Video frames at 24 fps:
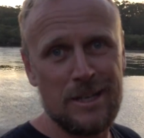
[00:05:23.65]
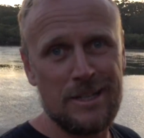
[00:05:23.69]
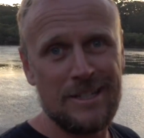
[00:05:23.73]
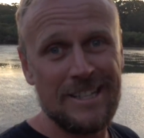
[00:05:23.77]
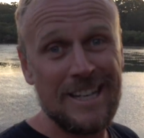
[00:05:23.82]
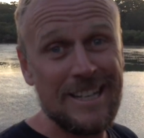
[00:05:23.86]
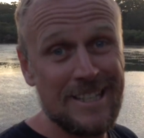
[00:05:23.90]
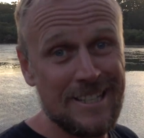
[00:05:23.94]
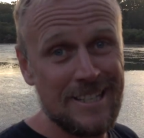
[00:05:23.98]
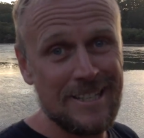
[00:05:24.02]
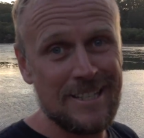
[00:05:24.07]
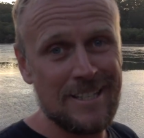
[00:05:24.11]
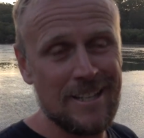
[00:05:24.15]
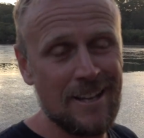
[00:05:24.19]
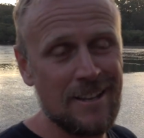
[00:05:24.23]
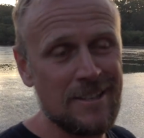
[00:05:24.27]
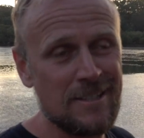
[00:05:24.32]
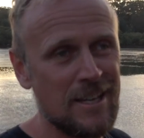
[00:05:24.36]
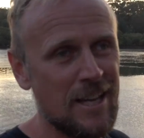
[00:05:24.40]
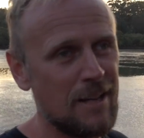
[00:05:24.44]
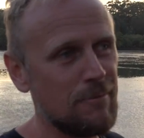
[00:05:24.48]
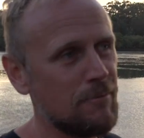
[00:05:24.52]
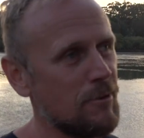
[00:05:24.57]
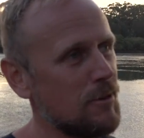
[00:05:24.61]
a decent
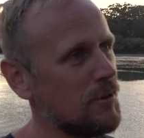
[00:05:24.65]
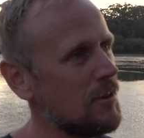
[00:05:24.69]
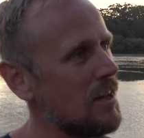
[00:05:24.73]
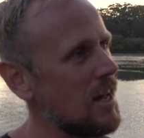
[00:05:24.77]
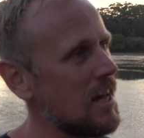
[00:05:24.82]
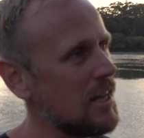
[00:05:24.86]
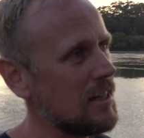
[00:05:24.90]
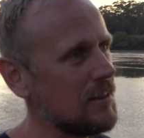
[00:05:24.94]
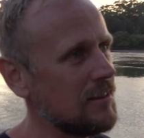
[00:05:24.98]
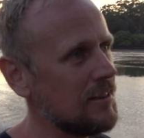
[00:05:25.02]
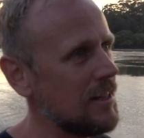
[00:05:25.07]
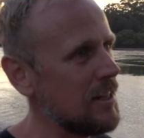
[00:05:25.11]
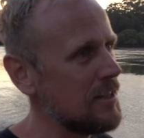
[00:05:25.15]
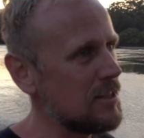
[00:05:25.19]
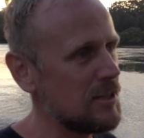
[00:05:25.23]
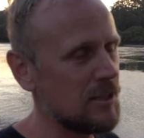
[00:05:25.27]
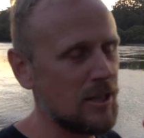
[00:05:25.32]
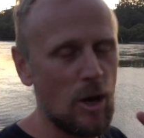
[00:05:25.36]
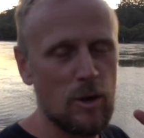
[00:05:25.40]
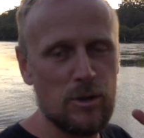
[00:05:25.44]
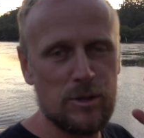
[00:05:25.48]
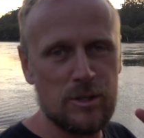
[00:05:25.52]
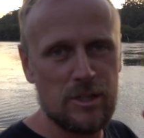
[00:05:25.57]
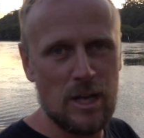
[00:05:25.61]
sunset and we were like, let's
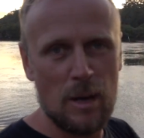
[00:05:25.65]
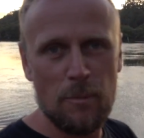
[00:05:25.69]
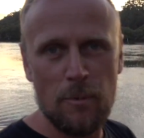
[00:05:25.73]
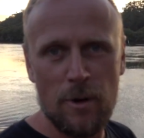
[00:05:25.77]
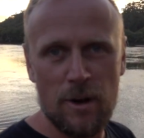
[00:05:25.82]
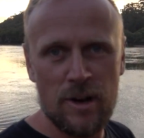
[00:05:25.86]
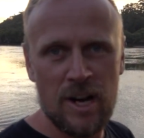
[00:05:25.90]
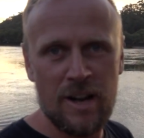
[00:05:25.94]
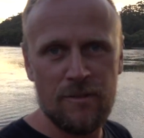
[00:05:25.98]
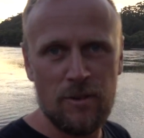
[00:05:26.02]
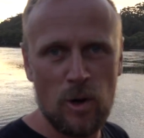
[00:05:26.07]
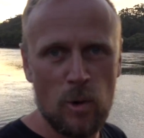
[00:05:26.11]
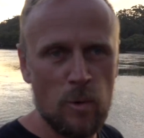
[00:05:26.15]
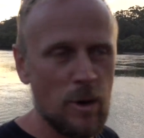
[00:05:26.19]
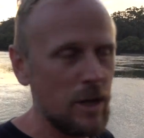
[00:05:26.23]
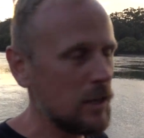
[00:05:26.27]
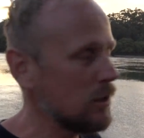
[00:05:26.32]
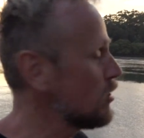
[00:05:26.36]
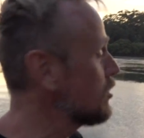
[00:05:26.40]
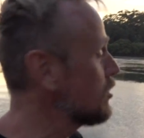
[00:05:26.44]
go somewhere and have a quick